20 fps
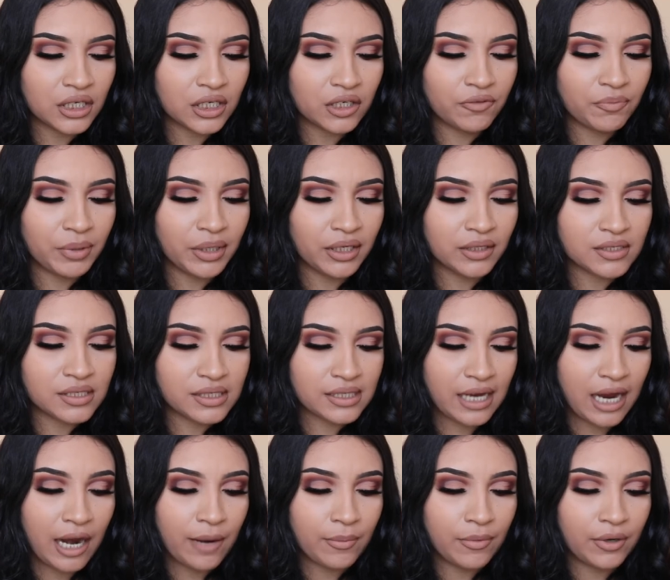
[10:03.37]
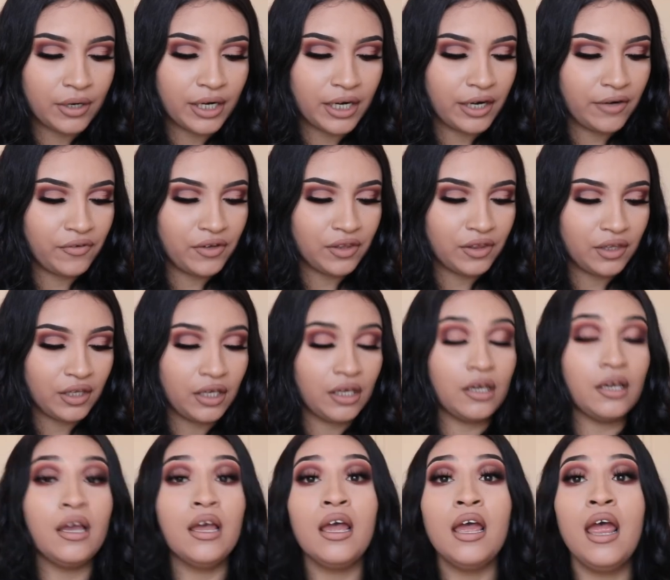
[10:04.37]
her of being a scammer and
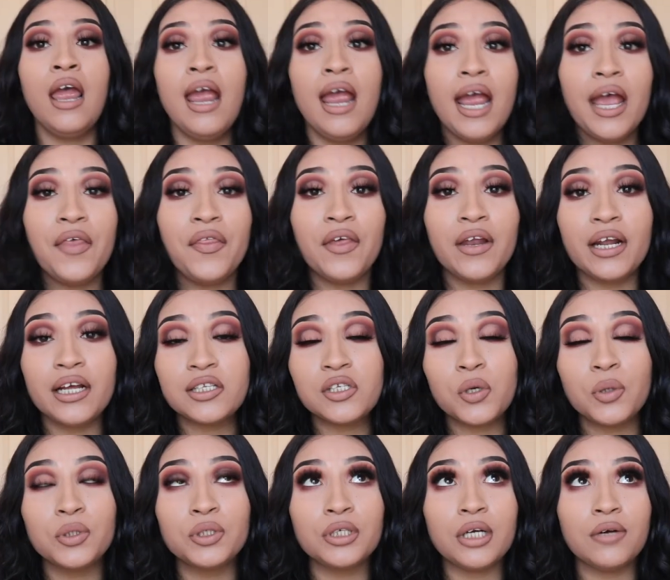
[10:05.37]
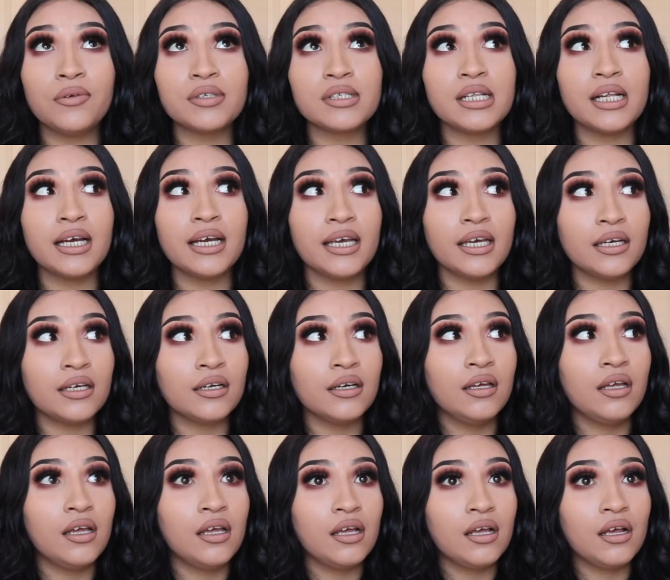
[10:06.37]
everything. And then I told her, I was like,
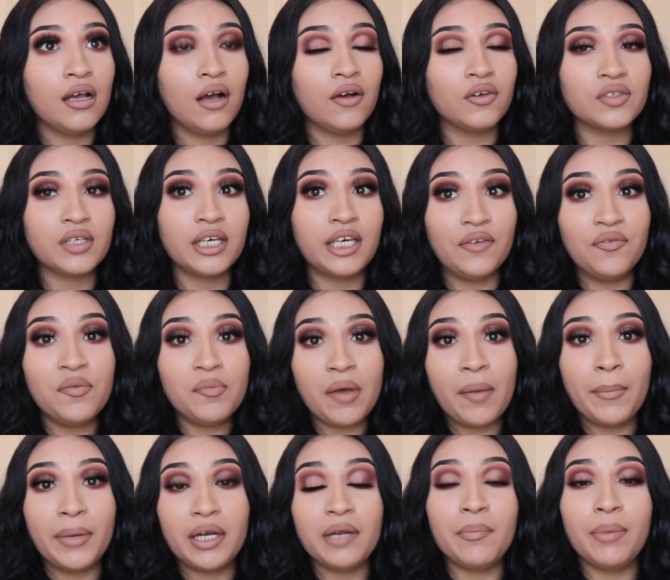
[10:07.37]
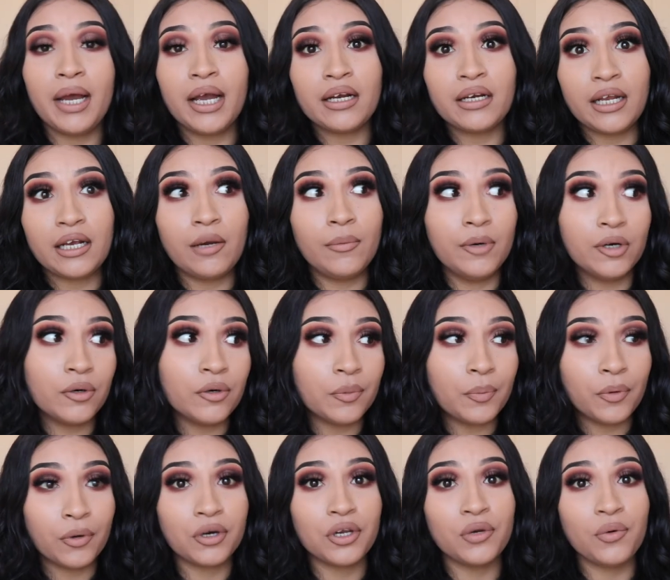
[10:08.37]
give me my money back. Like, I'm going to
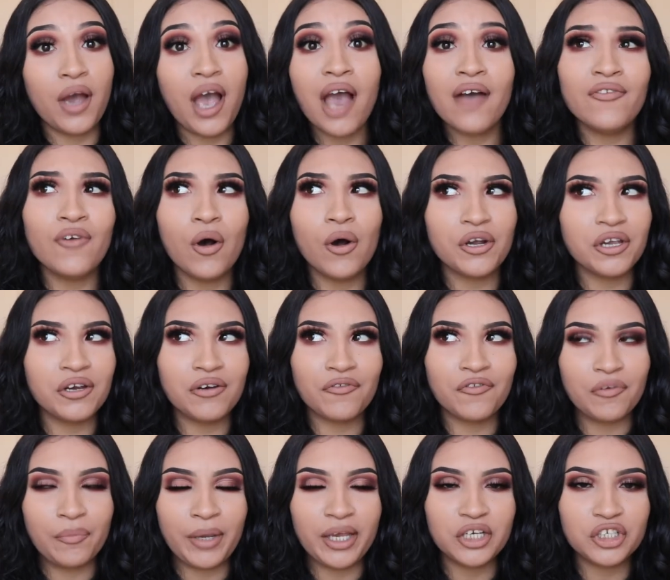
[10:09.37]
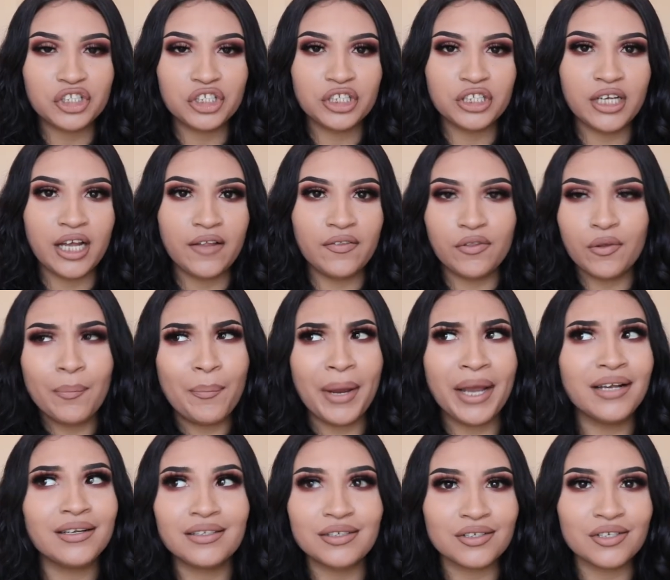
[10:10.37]
report you. I have all your information. And the
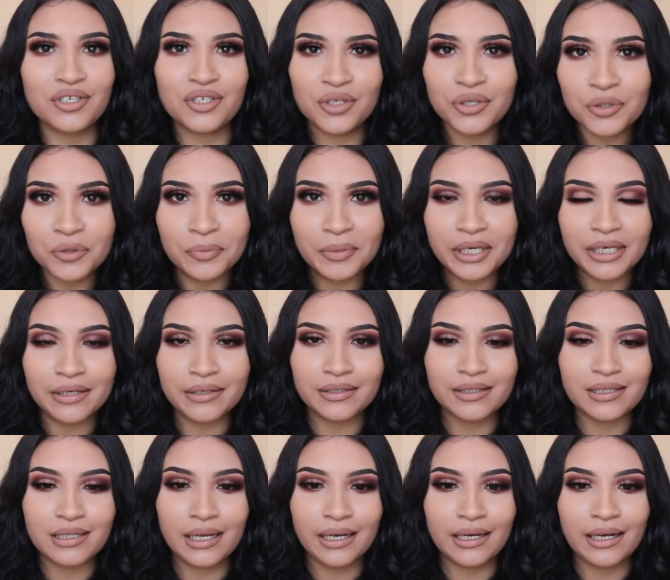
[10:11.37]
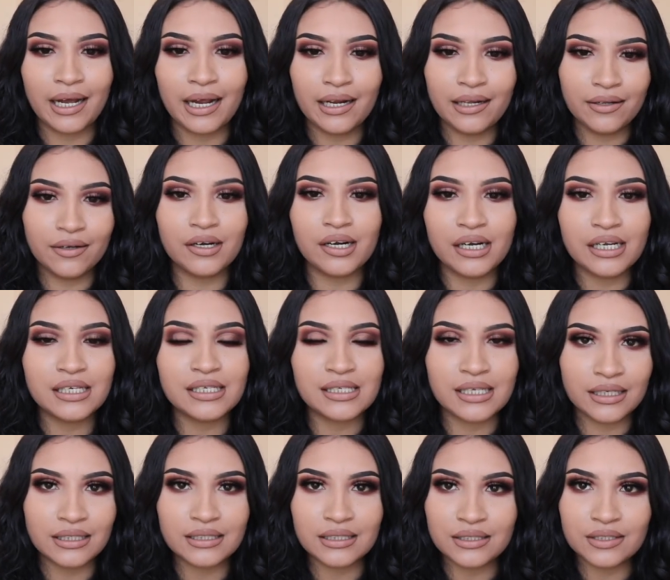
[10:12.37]
bank does too, because like, I literally
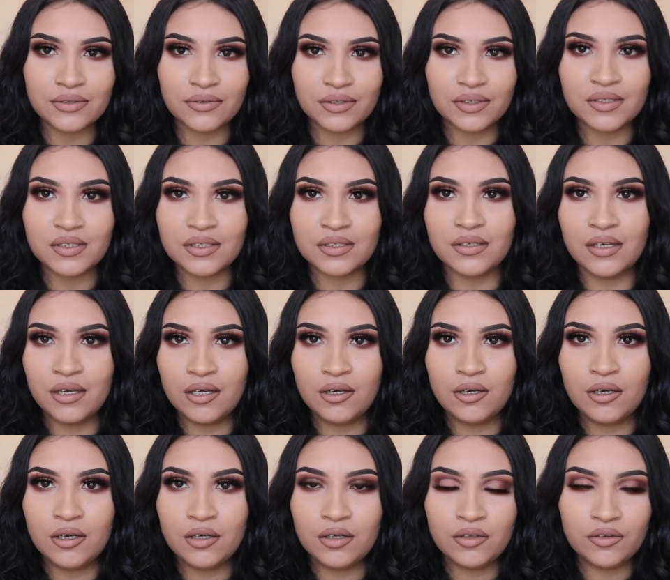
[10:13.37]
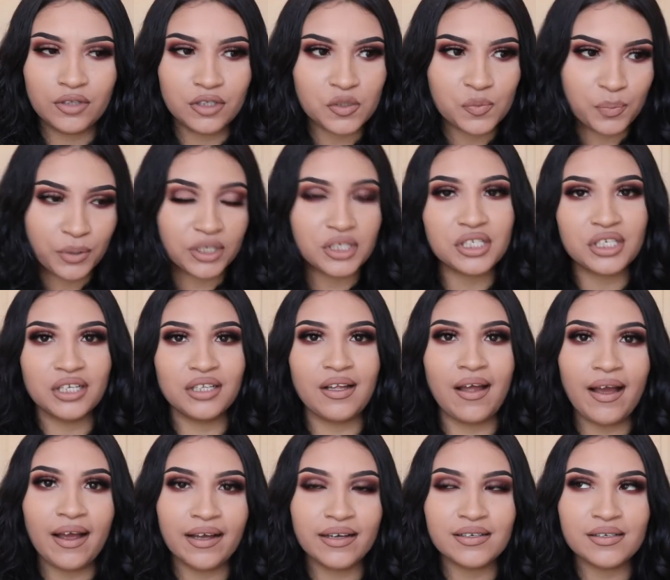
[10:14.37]
sent it to this person
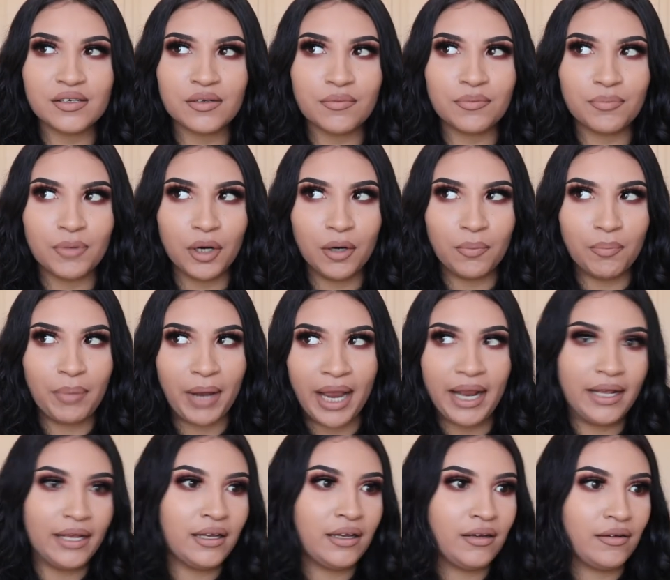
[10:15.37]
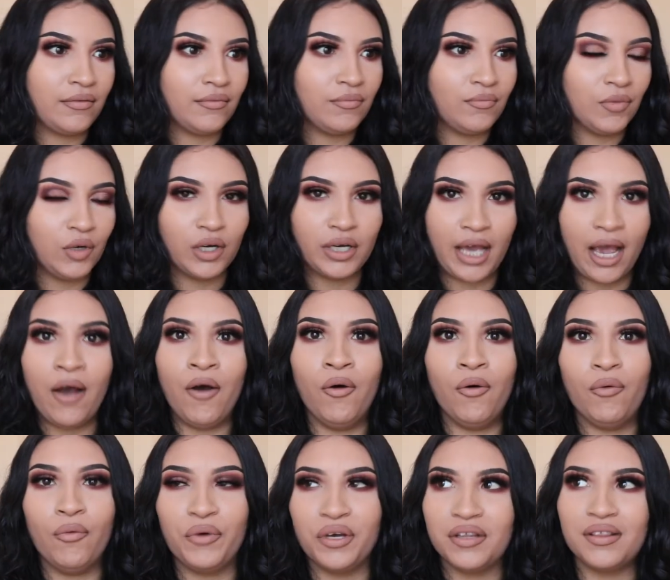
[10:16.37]
that has a bank
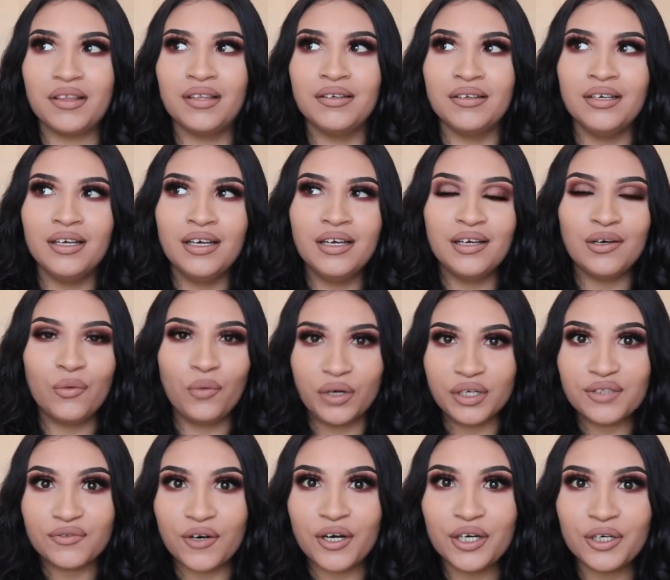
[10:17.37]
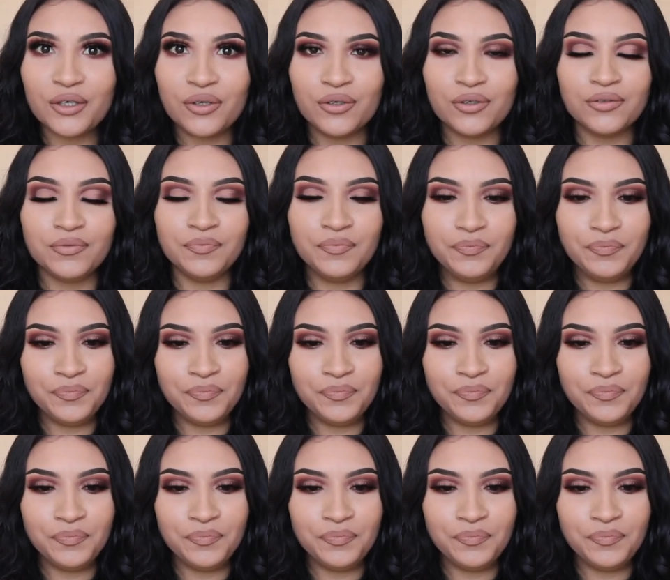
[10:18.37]
account with Wells Fargo.